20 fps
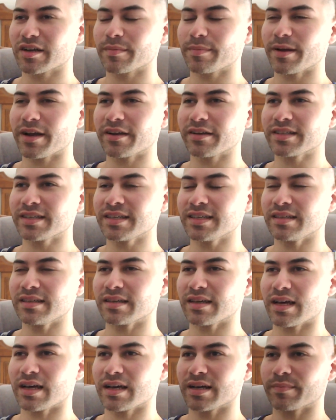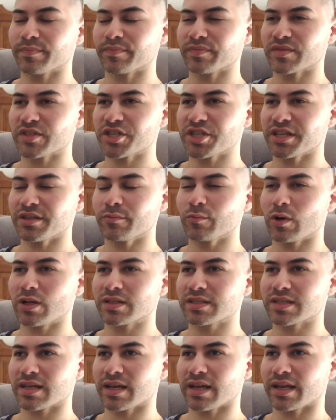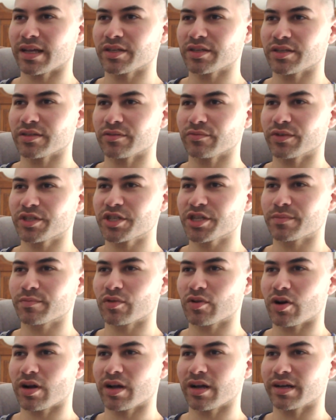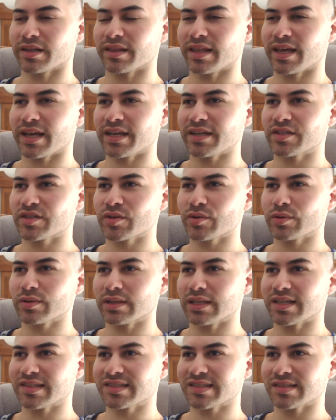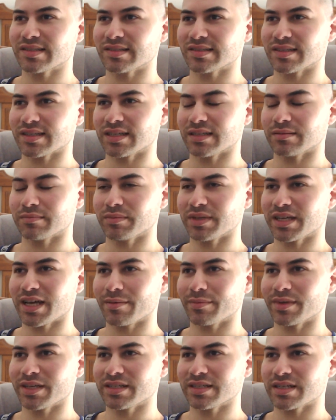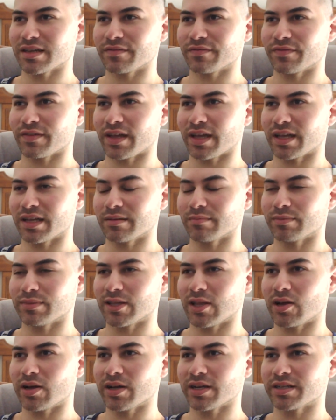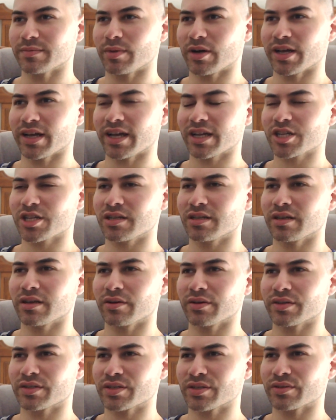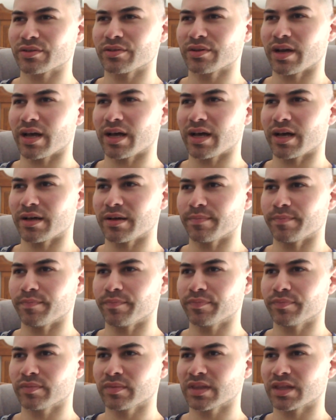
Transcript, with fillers: So apparently, um, Gene Wilder and Richard Pryor they took lessons in becoming deaf and blind by actually going to um,